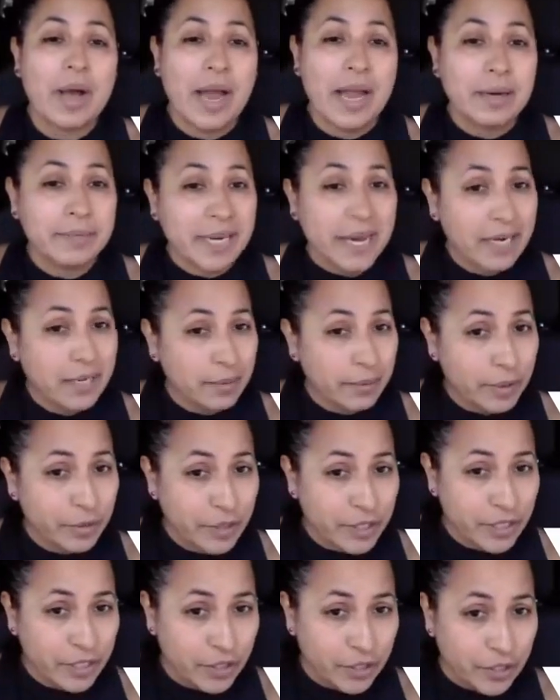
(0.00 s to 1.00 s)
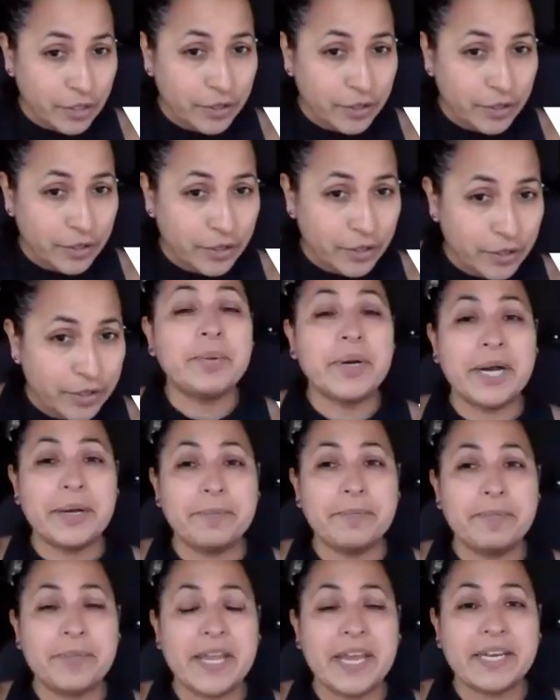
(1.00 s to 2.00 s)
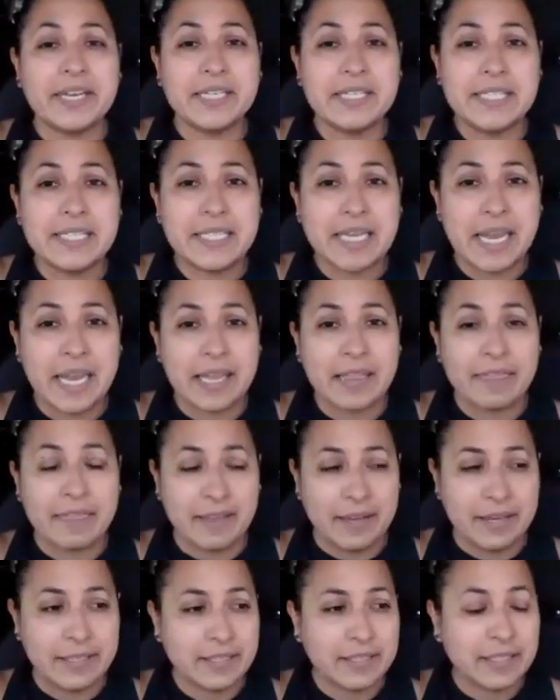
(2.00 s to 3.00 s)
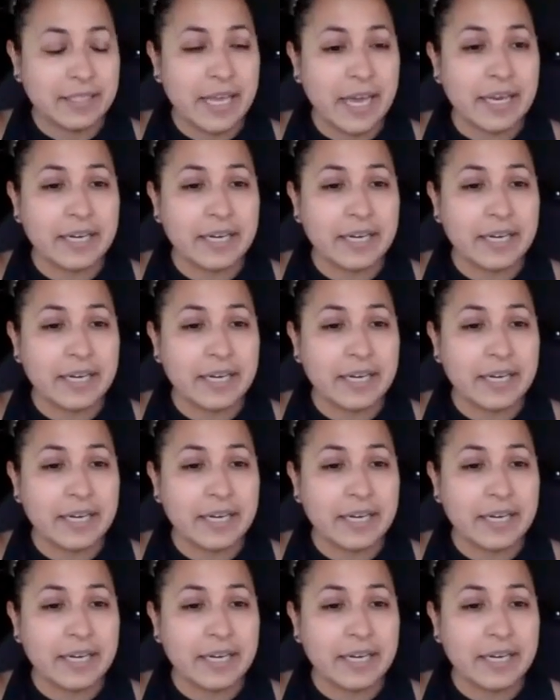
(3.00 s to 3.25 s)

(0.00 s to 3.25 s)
I am not an immigration attorney, but I can say this,